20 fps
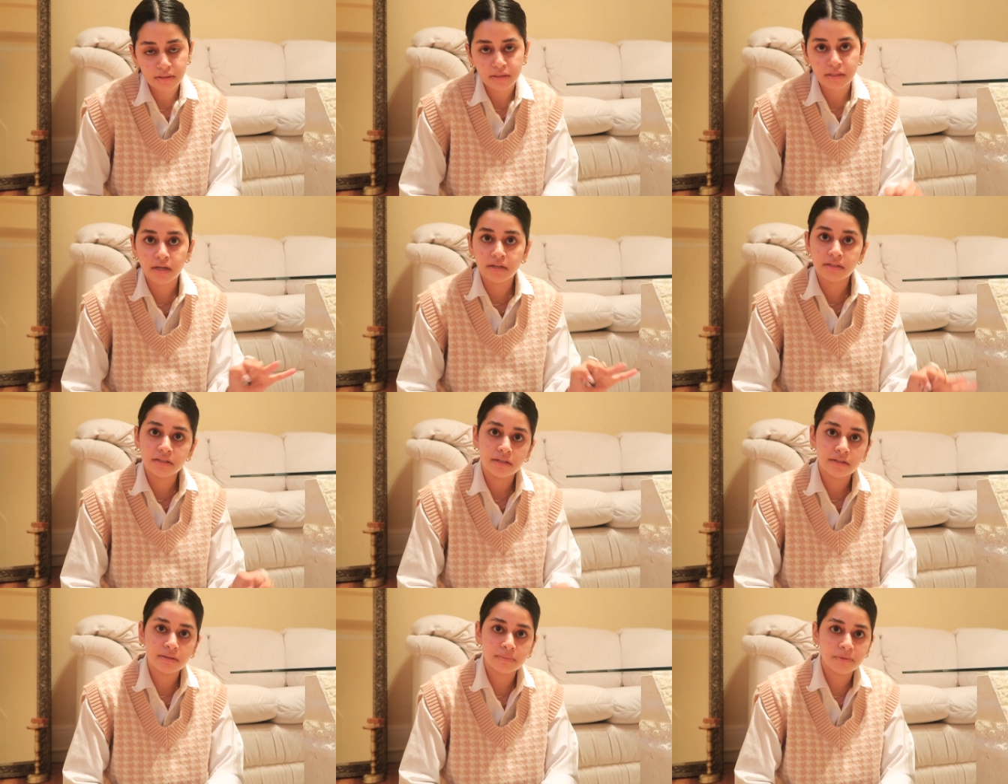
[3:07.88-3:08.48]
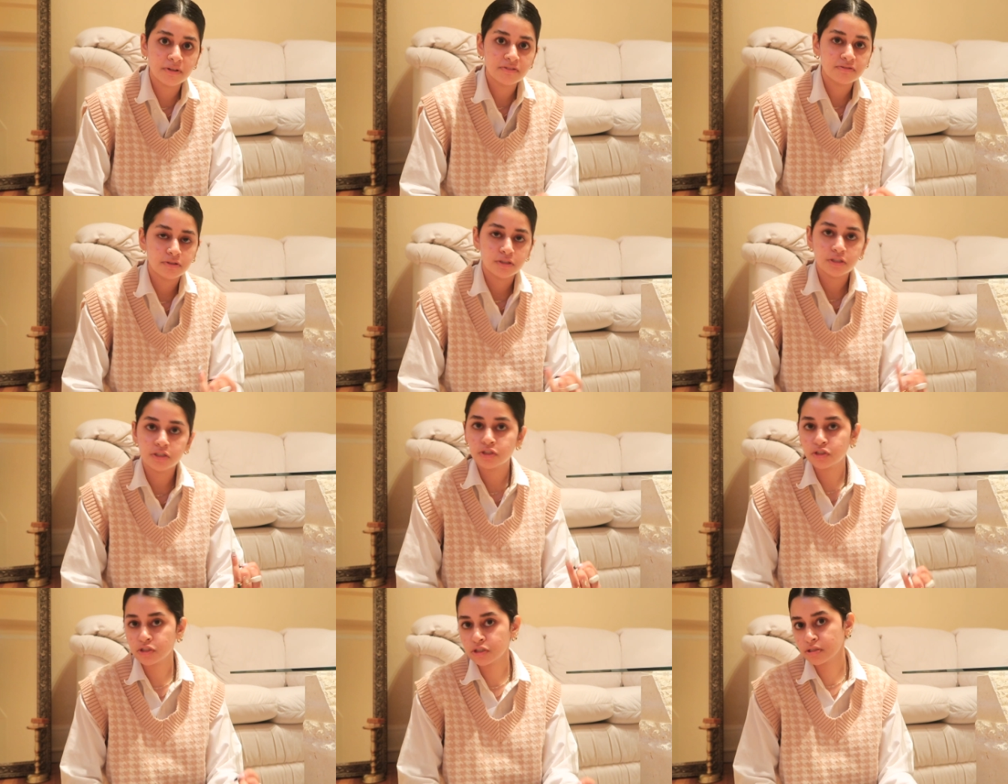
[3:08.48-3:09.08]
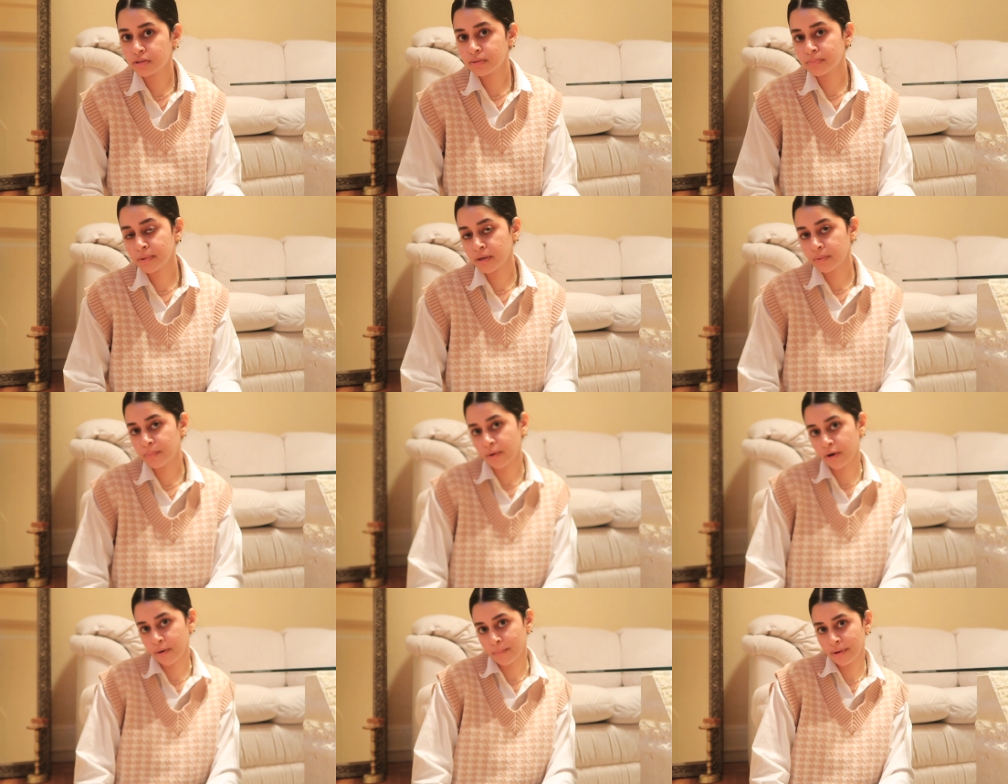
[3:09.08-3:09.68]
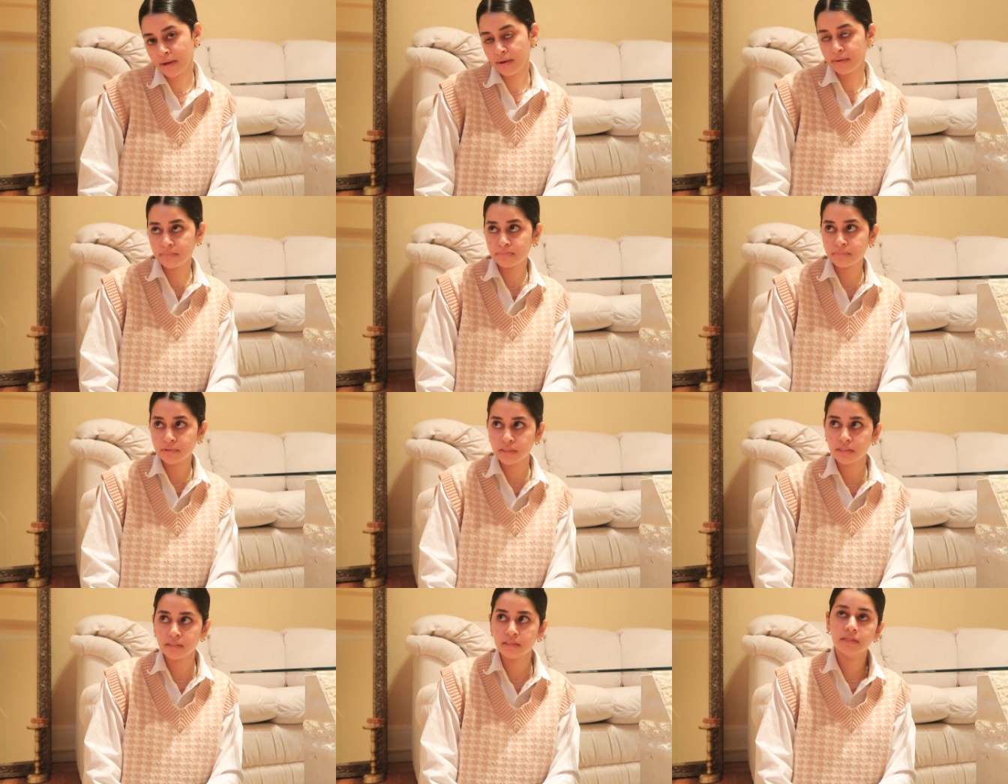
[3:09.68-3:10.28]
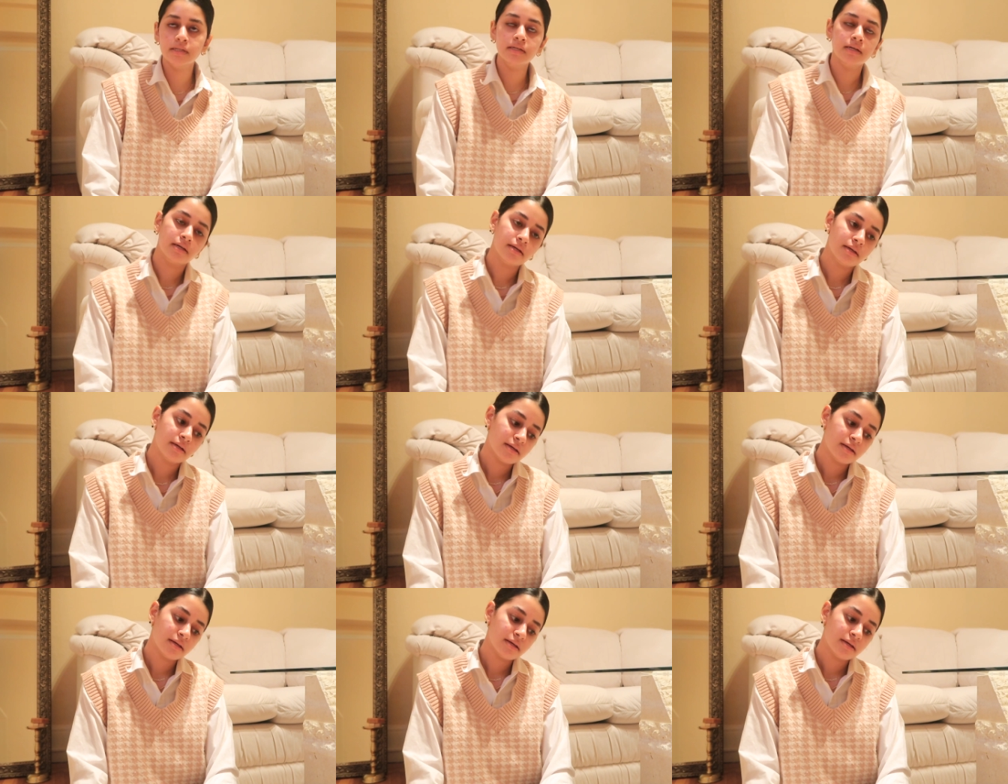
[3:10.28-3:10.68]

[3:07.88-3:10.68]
yeah getting my furniture my apartment empty